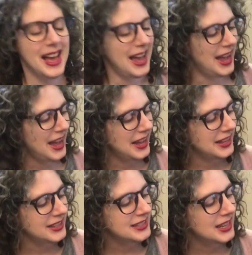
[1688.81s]

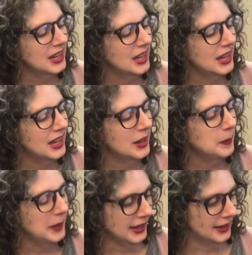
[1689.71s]
and
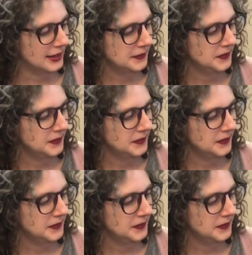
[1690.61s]
pink.